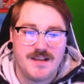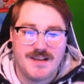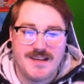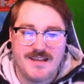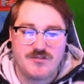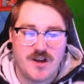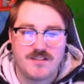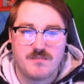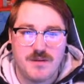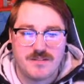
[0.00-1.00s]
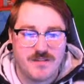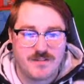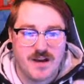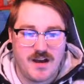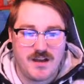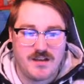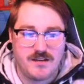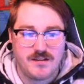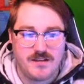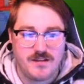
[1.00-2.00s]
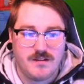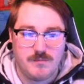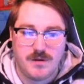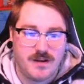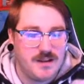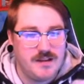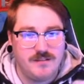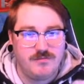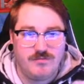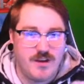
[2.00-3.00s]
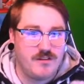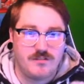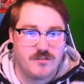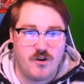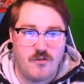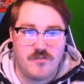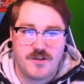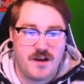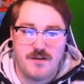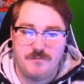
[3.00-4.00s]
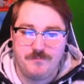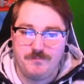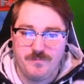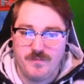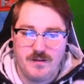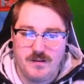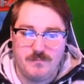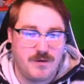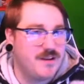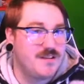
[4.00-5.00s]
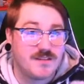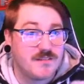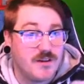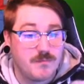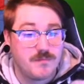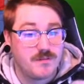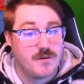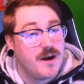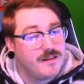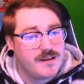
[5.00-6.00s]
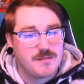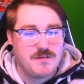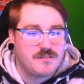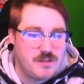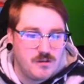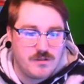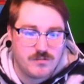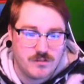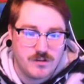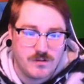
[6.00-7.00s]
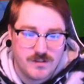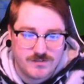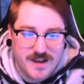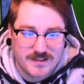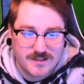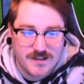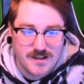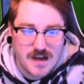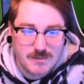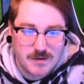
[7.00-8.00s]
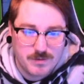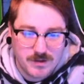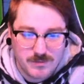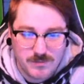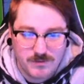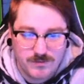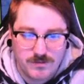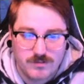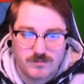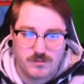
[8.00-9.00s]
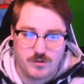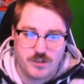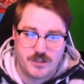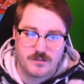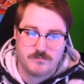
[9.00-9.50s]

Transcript: He tries to be a tough guy, but he fails all the time. But he doesn't give up. So I like him. He's cute. He's really cute. In fact, I'm going to put him above Torchic.